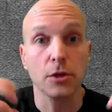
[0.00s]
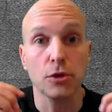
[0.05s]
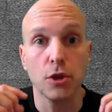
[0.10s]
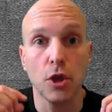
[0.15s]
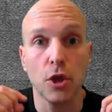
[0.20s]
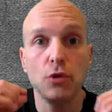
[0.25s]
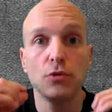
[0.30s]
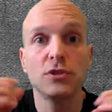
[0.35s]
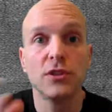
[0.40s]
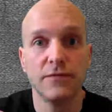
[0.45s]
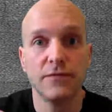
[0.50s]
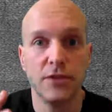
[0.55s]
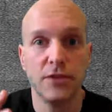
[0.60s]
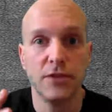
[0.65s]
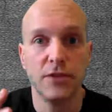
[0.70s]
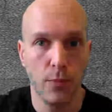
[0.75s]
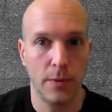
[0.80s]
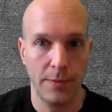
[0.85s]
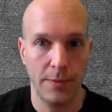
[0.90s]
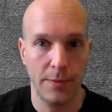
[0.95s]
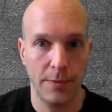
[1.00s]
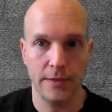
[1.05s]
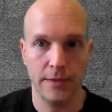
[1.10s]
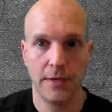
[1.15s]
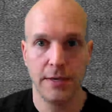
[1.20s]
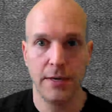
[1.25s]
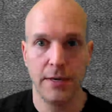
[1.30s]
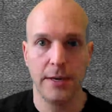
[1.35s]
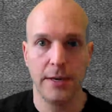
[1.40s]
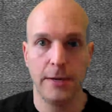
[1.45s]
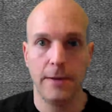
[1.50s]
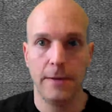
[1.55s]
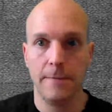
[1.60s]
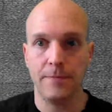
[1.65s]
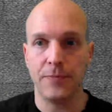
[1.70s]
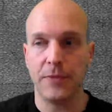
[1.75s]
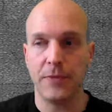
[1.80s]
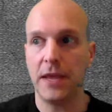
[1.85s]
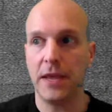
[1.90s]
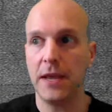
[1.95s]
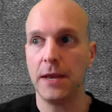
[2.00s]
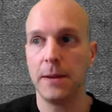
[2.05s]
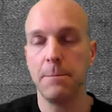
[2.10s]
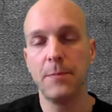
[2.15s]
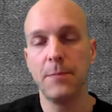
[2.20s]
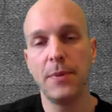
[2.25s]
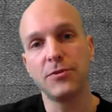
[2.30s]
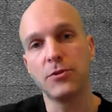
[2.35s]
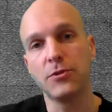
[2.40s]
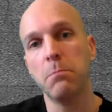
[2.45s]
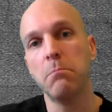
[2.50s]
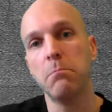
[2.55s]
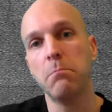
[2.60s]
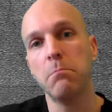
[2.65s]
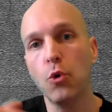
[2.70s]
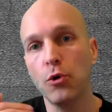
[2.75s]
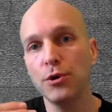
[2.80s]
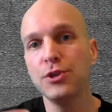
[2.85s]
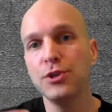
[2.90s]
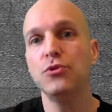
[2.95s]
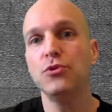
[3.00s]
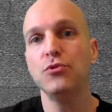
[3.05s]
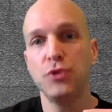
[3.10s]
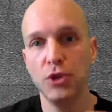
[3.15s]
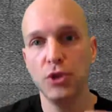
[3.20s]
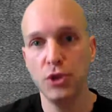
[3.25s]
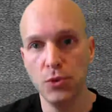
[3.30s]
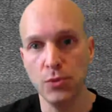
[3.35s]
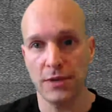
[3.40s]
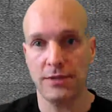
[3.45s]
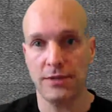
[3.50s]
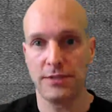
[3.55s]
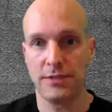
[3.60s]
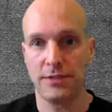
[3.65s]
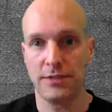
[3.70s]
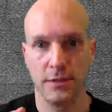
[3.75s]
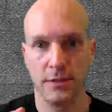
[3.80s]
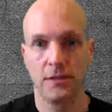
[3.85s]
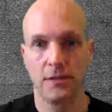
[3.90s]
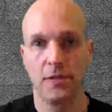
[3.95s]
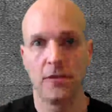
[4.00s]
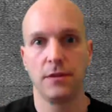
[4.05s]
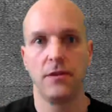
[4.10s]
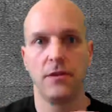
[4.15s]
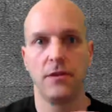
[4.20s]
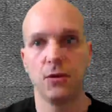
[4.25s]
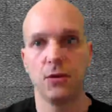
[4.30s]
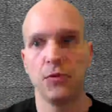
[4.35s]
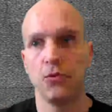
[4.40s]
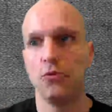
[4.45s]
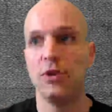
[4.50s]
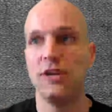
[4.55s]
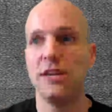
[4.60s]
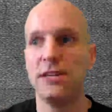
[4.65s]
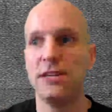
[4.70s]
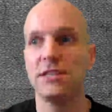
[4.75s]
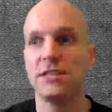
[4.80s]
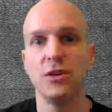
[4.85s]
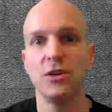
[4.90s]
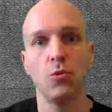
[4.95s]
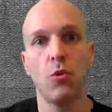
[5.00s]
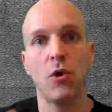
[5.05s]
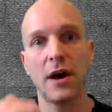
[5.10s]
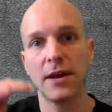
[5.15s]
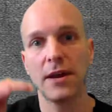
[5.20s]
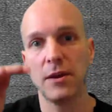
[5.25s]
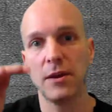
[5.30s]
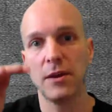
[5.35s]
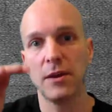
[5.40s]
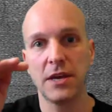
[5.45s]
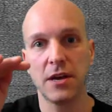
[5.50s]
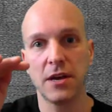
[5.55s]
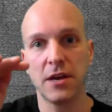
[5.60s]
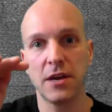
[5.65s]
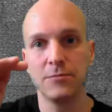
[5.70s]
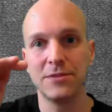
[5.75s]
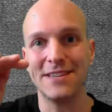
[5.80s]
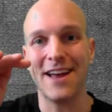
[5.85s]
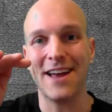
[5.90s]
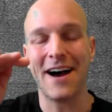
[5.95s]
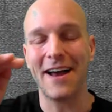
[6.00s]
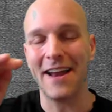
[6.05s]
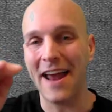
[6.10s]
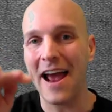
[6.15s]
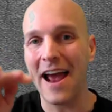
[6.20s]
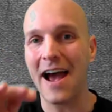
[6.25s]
loads of dopamine. But the more you do it, the reason why it becomes not